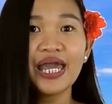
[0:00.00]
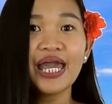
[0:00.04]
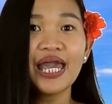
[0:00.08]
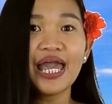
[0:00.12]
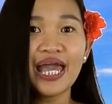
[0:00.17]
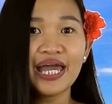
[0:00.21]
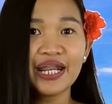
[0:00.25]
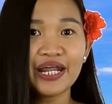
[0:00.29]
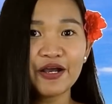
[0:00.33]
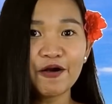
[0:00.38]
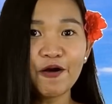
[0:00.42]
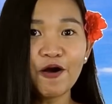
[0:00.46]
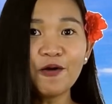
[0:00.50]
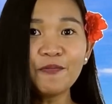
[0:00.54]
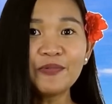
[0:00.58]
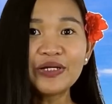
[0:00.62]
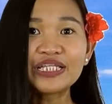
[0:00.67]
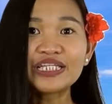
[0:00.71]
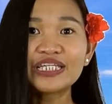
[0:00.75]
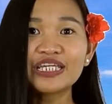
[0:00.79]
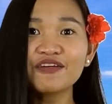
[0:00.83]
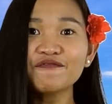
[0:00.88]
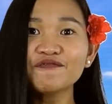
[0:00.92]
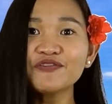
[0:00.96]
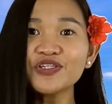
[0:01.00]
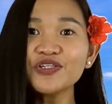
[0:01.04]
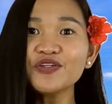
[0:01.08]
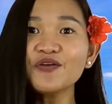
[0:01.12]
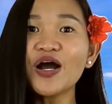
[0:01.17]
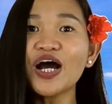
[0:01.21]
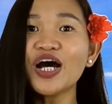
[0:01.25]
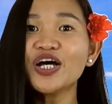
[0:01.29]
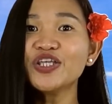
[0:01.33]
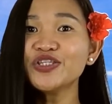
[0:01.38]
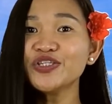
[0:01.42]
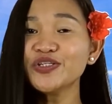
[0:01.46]
And I hope it gives you
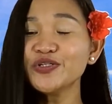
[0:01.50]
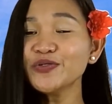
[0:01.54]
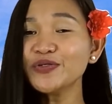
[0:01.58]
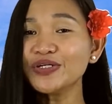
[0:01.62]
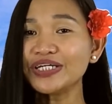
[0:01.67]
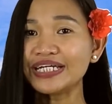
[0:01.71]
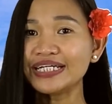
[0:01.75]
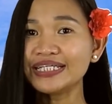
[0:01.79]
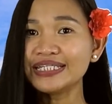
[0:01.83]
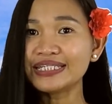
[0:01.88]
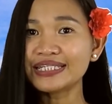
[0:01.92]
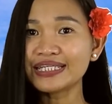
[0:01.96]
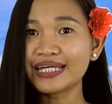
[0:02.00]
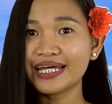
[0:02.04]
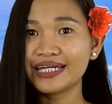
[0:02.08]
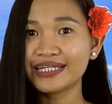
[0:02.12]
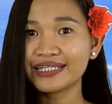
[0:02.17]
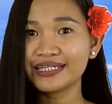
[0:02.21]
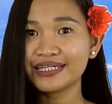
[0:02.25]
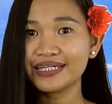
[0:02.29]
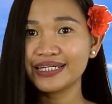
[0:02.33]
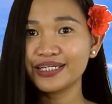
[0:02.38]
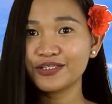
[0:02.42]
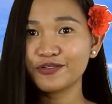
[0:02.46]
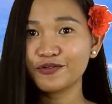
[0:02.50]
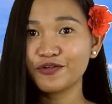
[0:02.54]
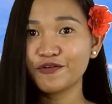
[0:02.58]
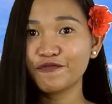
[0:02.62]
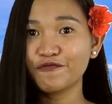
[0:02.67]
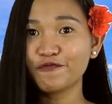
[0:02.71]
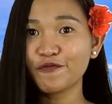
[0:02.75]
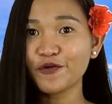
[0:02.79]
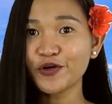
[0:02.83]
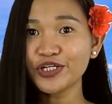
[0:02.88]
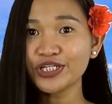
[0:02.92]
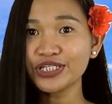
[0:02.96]
a new insight into the
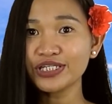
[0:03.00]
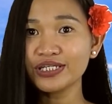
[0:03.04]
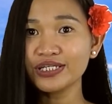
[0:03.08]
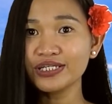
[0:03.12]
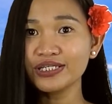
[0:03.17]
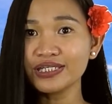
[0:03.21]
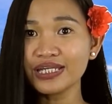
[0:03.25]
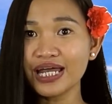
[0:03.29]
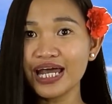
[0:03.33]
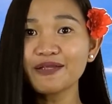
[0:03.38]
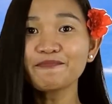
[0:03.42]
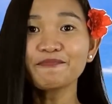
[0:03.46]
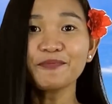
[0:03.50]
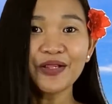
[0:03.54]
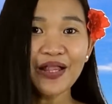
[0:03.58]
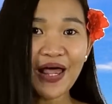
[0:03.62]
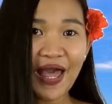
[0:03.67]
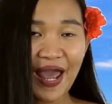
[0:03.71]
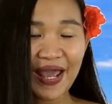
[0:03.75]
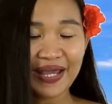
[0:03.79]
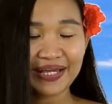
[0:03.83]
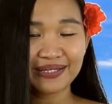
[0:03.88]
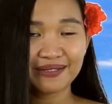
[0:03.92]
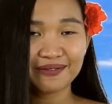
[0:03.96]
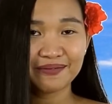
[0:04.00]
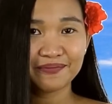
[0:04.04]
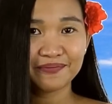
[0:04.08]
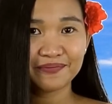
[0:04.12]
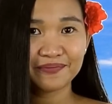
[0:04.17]
forces at play